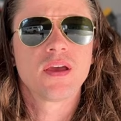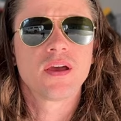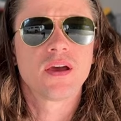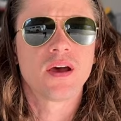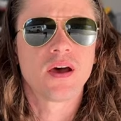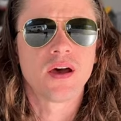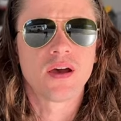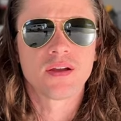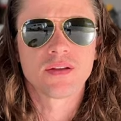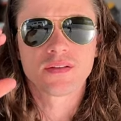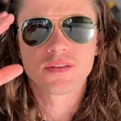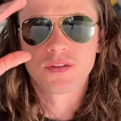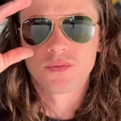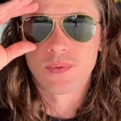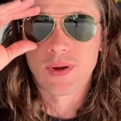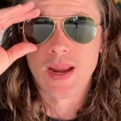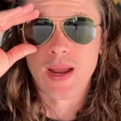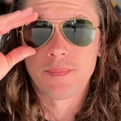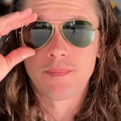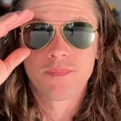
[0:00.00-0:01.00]

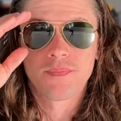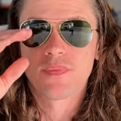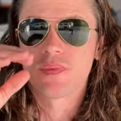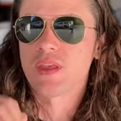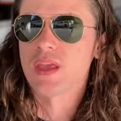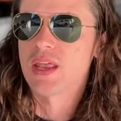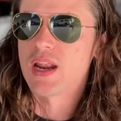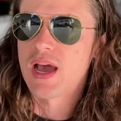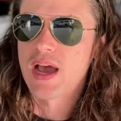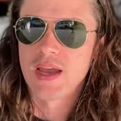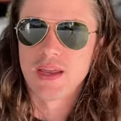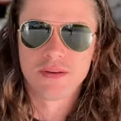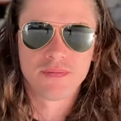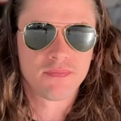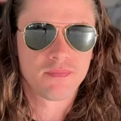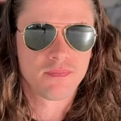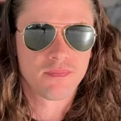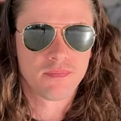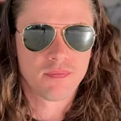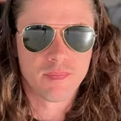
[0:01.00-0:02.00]
ramp, and I
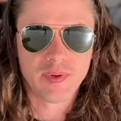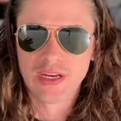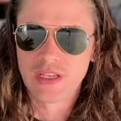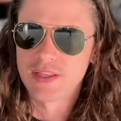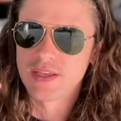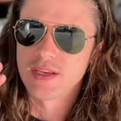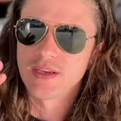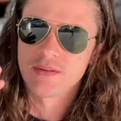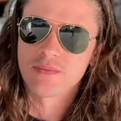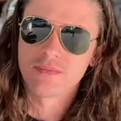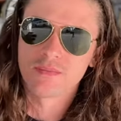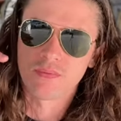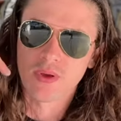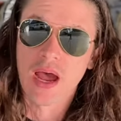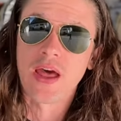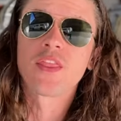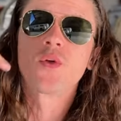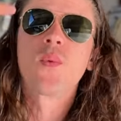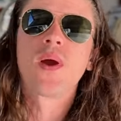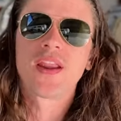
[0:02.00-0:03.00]
immediately,
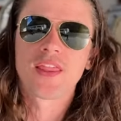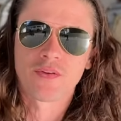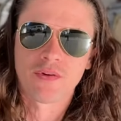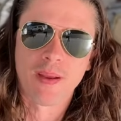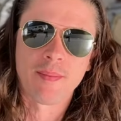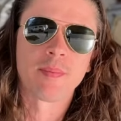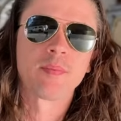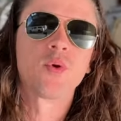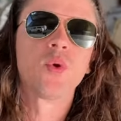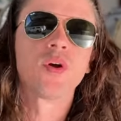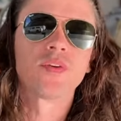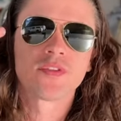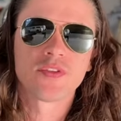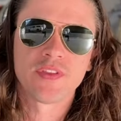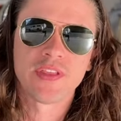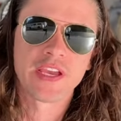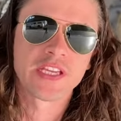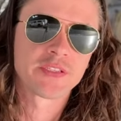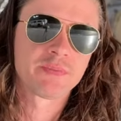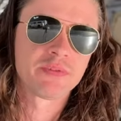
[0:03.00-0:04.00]
on the way to the ramp, I'm going through
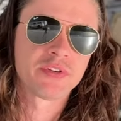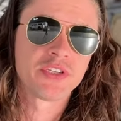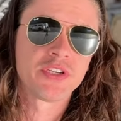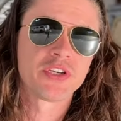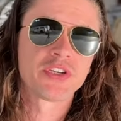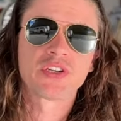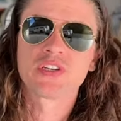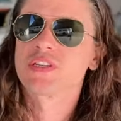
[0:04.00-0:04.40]
the exit procedure.